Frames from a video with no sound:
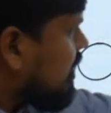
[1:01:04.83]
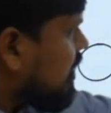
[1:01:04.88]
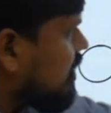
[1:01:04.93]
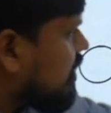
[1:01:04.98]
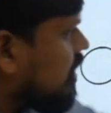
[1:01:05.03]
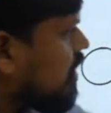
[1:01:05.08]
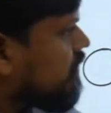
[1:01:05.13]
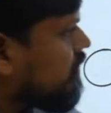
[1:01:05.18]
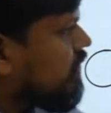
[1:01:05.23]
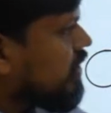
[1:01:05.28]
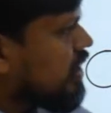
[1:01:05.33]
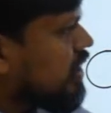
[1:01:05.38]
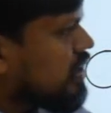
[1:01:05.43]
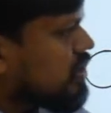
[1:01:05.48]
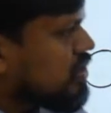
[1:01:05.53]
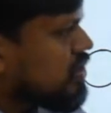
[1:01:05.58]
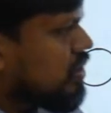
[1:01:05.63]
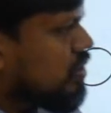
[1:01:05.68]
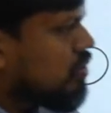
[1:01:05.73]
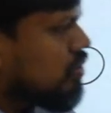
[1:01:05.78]

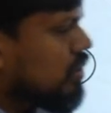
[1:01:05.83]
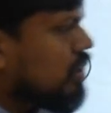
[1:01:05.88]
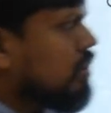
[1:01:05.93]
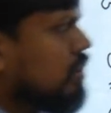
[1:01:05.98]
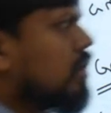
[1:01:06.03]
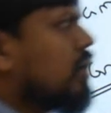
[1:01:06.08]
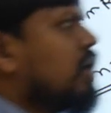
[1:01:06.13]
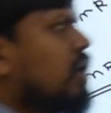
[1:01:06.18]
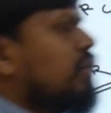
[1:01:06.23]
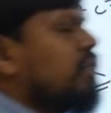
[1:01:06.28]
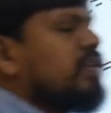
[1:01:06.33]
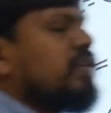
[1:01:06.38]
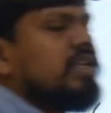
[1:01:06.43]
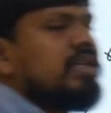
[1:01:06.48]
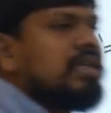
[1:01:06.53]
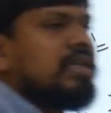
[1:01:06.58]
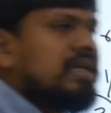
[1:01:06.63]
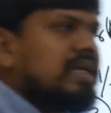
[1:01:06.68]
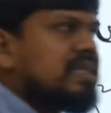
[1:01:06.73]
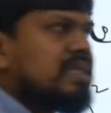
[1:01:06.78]
configuration. Okay, whether
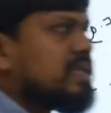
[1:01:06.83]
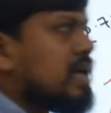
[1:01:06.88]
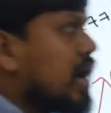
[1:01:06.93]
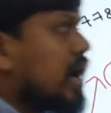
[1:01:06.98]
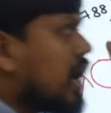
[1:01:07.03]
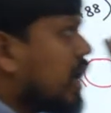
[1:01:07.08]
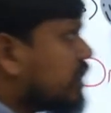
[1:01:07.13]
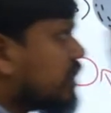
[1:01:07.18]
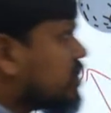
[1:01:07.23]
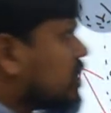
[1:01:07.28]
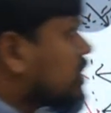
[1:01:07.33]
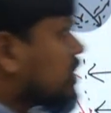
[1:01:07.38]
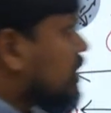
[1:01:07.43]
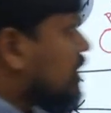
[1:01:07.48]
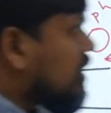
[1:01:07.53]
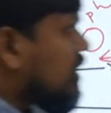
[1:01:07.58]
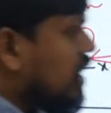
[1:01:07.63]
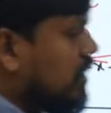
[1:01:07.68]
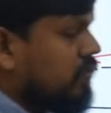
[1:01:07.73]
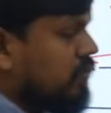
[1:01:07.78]
that is horizontal
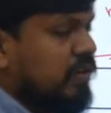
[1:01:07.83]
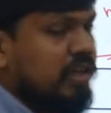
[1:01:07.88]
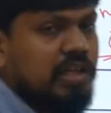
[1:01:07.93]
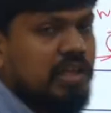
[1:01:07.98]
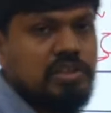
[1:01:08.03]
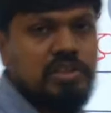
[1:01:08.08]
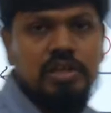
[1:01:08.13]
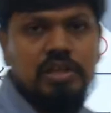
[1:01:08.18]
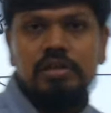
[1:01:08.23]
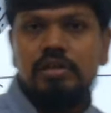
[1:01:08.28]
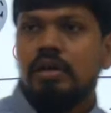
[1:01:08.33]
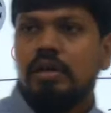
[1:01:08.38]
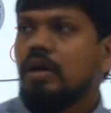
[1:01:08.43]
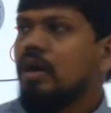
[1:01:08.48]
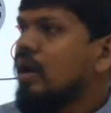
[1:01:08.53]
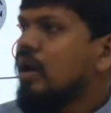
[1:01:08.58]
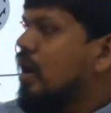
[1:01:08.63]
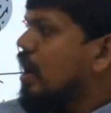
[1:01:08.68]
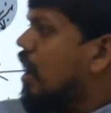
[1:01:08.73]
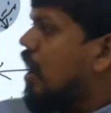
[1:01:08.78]
configuration
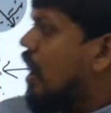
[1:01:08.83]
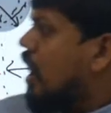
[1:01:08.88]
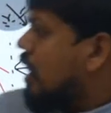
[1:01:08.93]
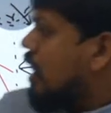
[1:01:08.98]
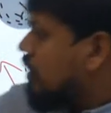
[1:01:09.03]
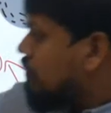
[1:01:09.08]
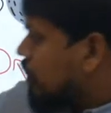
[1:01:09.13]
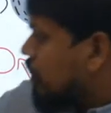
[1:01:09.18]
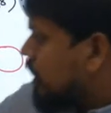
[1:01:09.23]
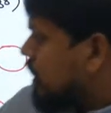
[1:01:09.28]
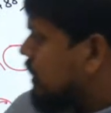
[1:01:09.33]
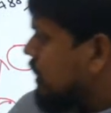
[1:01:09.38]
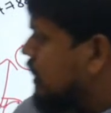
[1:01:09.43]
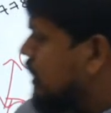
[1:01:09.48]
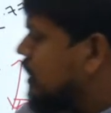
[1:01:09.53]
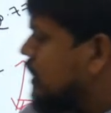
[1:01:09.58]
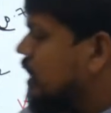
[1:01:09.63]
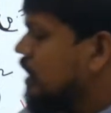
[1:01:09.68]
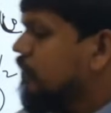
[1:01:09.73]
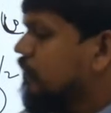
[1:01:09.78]
or
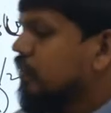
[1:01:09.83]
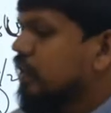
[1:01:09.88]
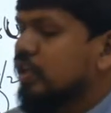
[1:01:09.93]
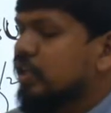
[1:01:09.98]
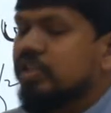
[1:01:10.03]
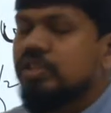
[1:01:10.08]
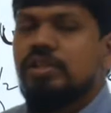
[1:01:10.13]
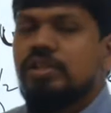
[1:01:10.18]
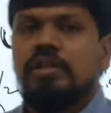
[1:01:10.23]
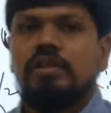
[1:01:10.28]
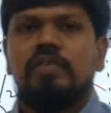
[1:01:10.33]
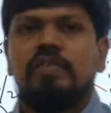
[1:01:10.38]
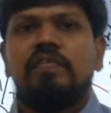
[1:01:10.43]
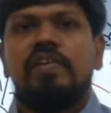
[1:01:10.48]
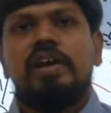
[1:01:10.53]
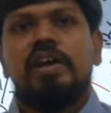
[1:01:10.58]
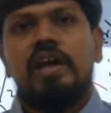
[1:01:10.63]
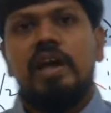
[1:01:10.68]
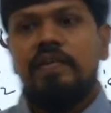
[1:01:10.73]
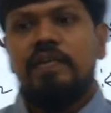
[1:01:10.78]
vertical configuration,
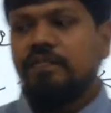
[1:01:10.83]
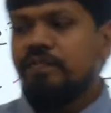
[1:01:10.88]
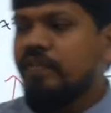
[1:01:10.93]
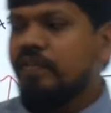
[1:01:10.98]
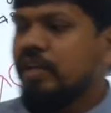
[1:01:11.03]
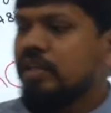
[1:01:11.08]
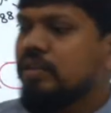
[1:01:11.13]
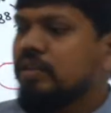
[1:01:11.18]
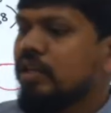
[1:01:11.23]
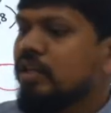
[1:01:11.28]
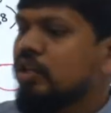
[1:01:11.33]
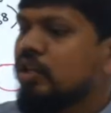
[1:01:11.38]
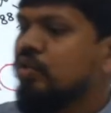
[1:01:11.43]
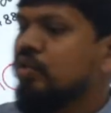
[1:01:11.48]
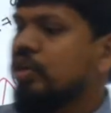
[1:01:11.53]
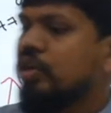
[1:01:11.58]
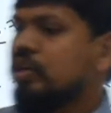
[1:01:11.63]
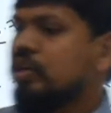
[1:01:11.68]
for everything you need to